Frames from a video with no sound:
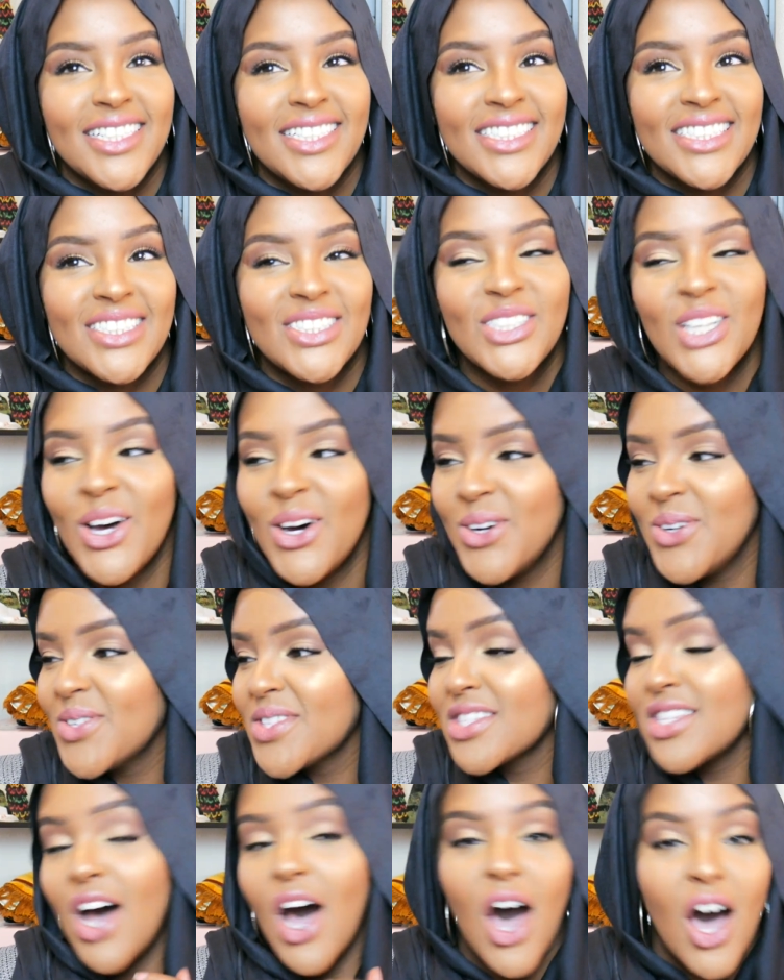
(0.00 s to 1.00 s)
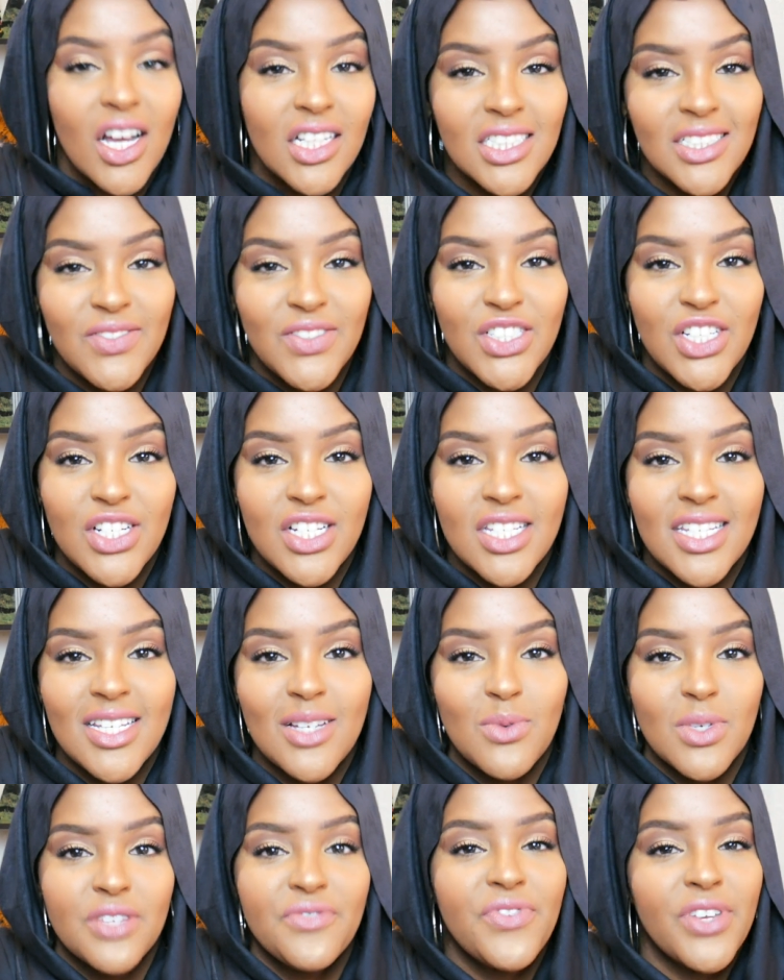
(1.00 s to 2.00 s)
So the olive jersey
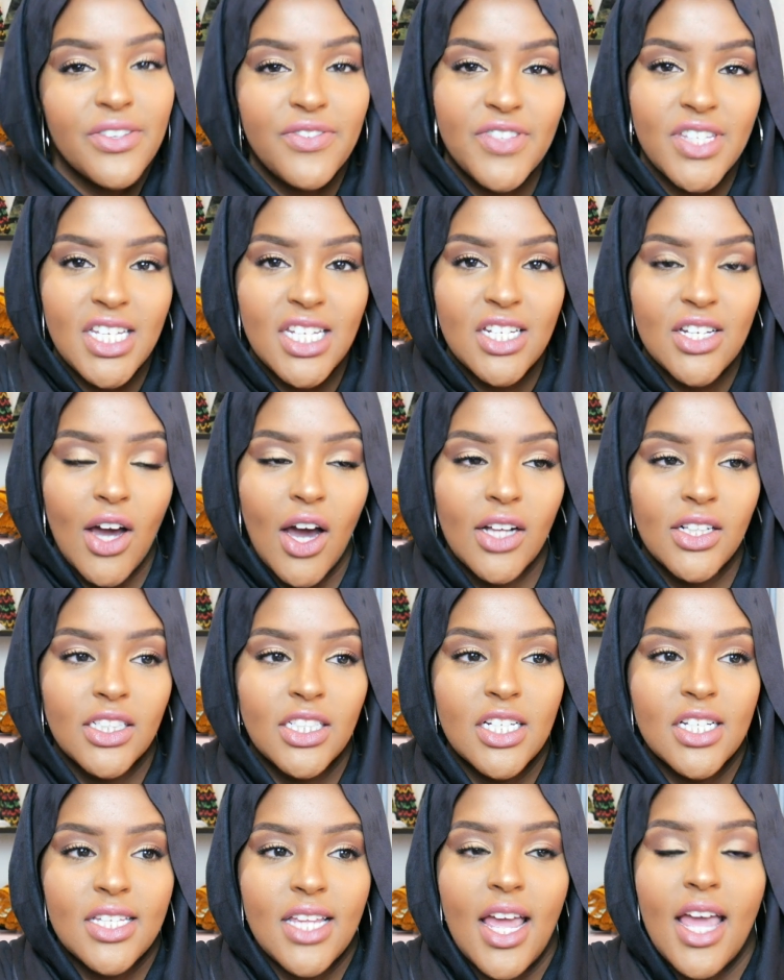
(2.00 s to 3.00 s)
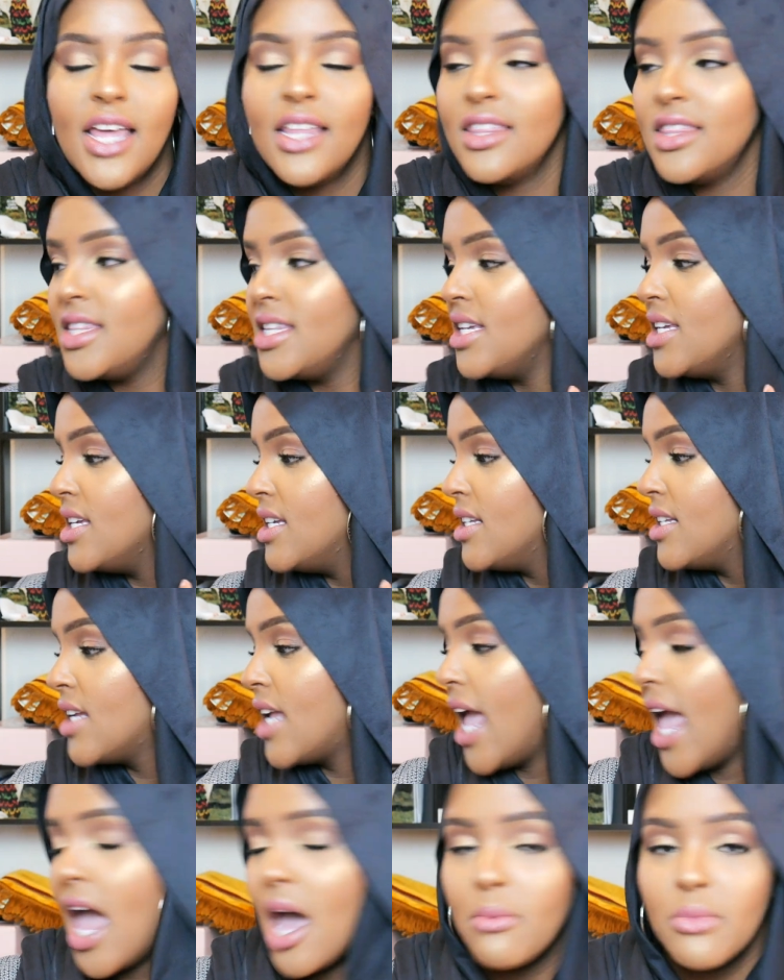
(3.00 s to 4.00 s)
was fifteen dollars and the
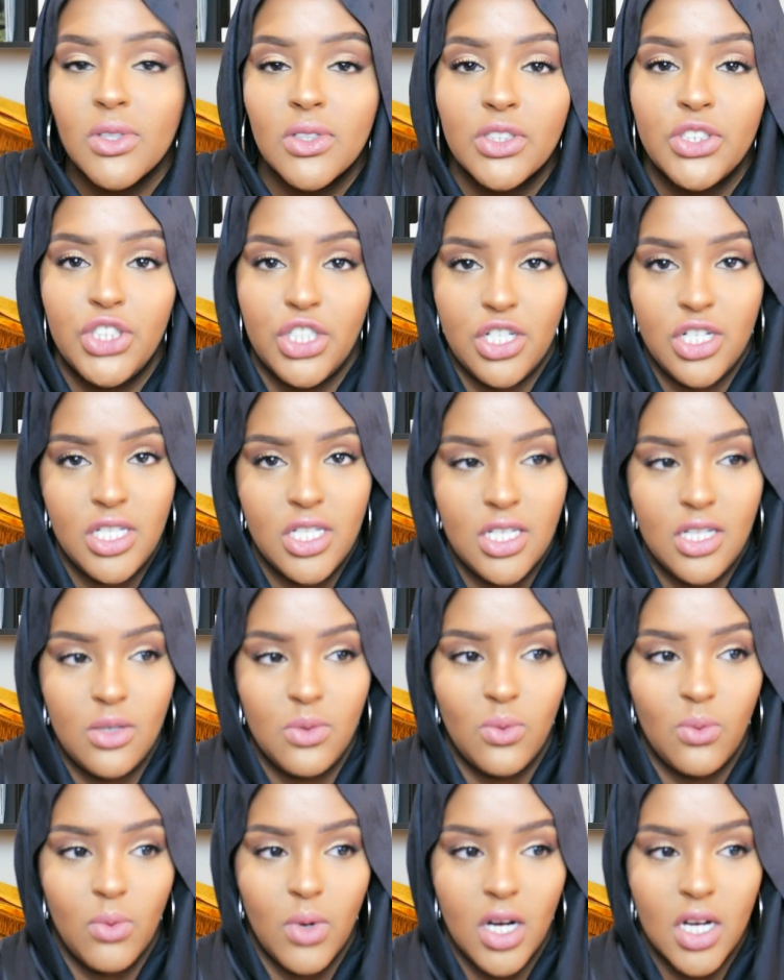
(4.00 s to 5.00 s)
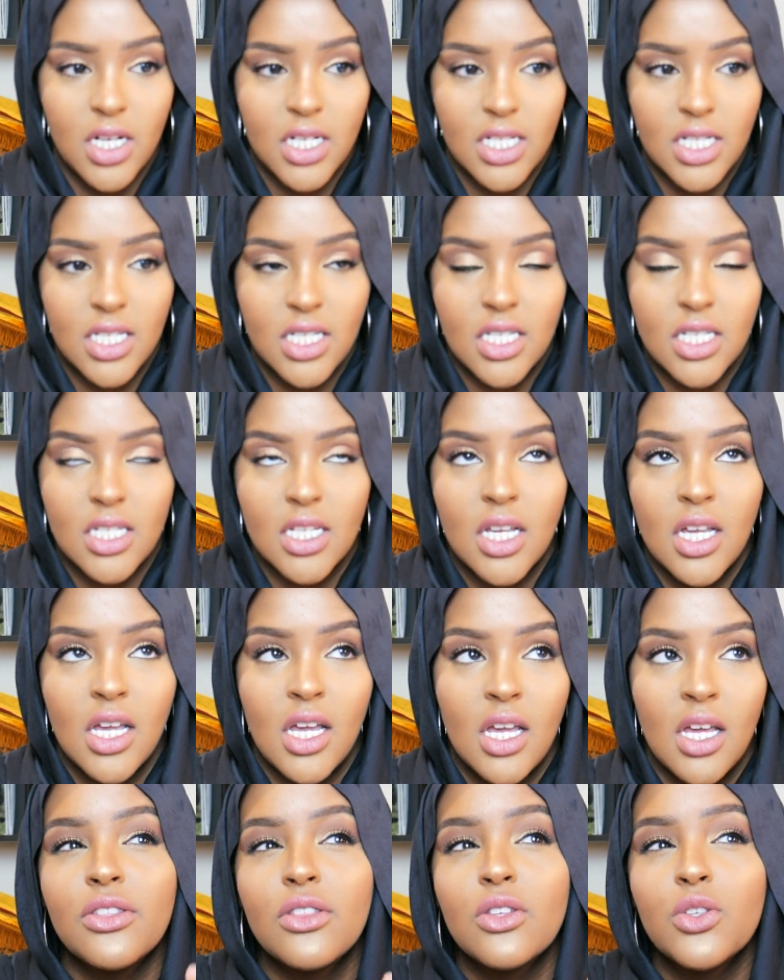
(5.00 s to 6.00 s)
camel jersey was
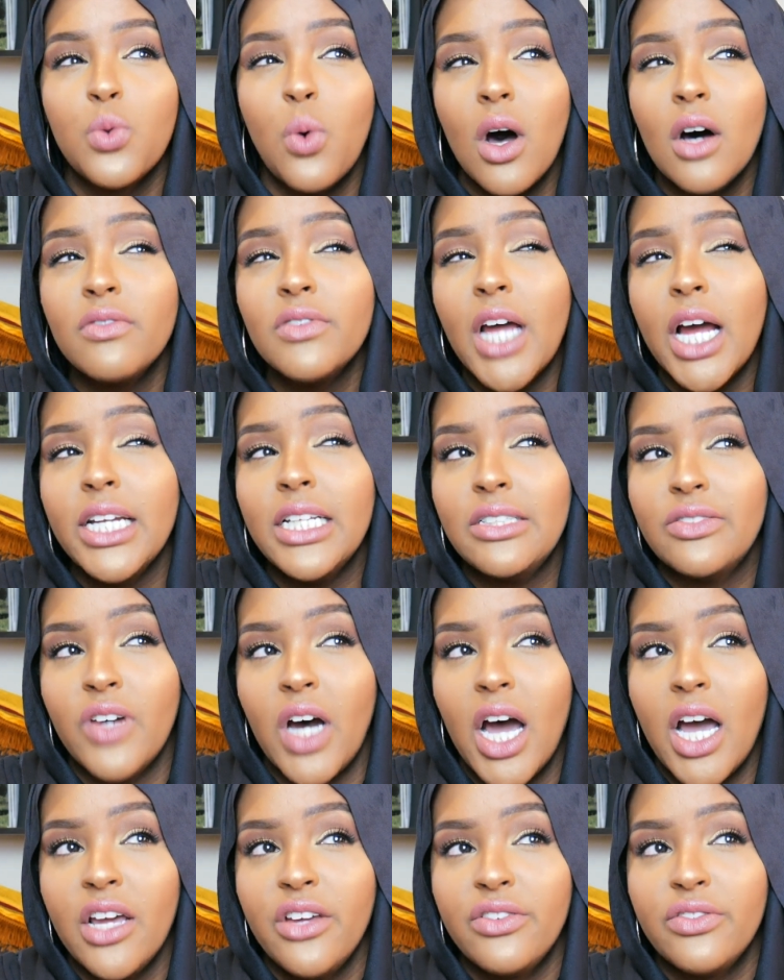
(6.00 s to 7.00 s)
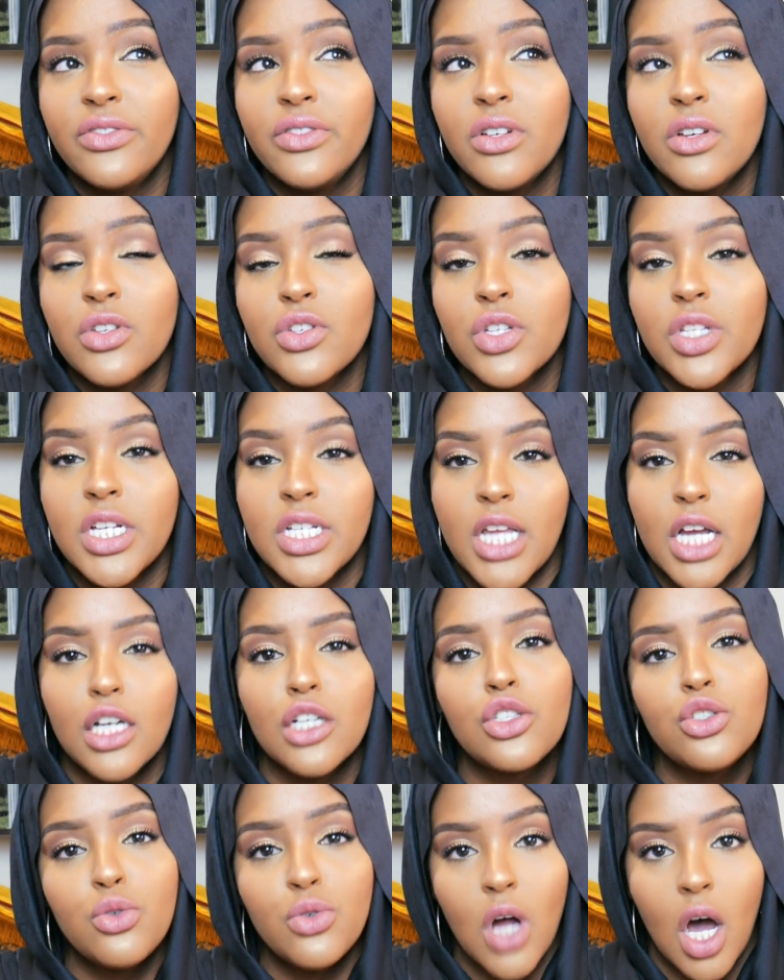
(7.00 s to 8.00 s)
twelve ninety-five, so there's like
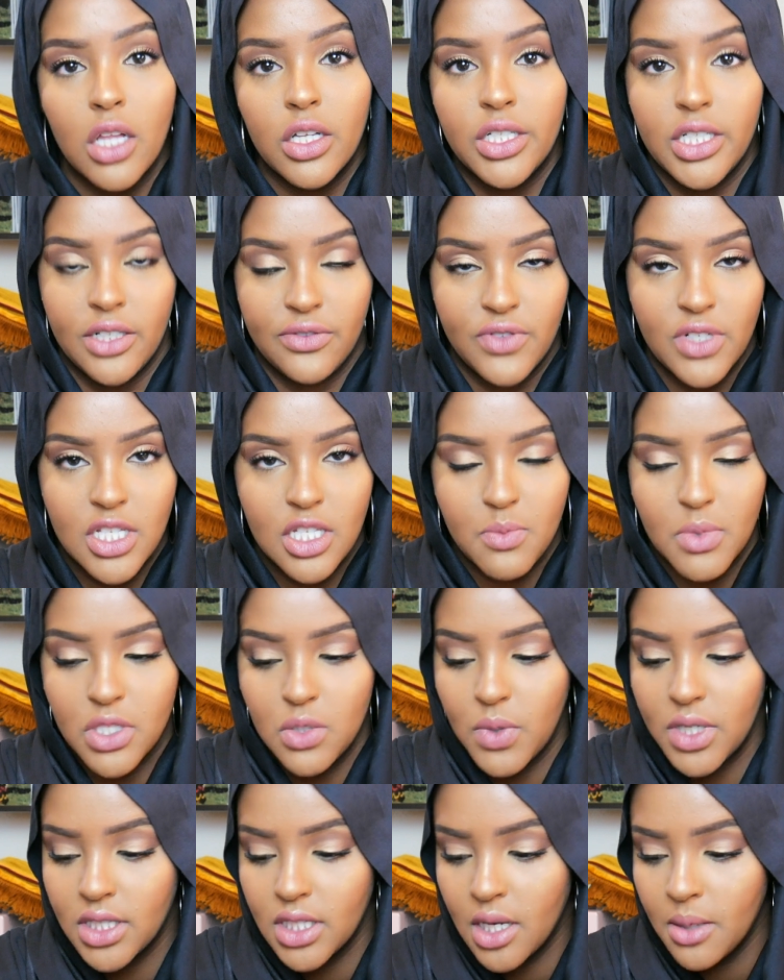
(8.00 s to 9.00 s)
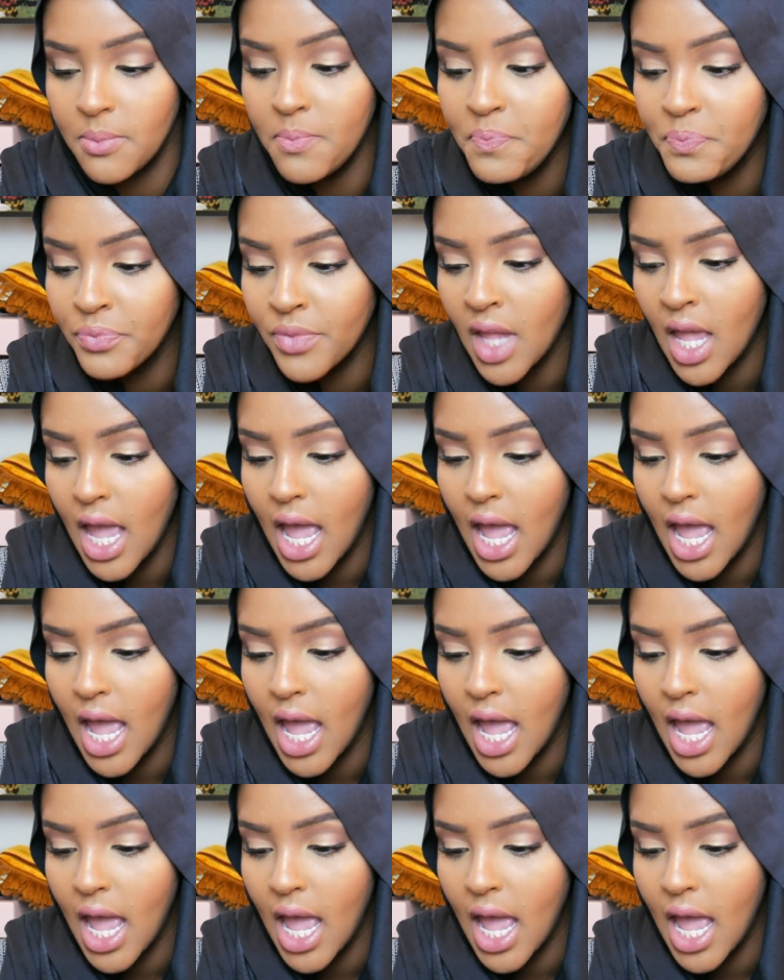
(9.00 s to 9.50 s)
a two dollar difference between them.